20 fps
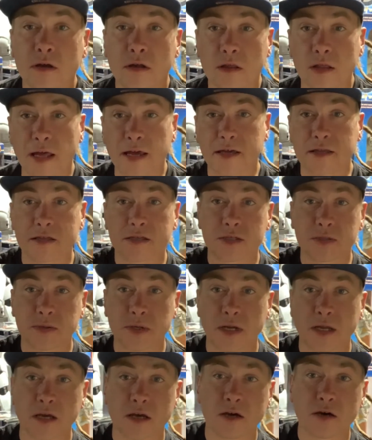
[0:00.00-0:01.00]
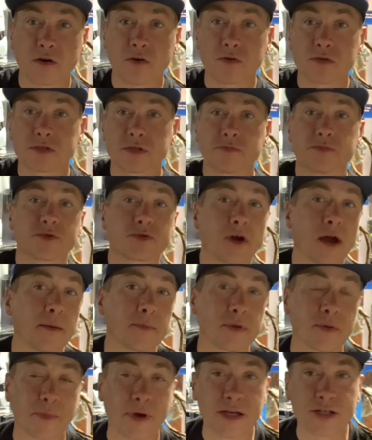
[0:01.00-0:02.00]
like this video, subscribe
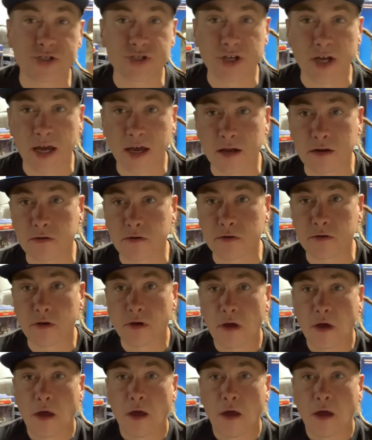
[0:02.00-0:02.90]
to my channel,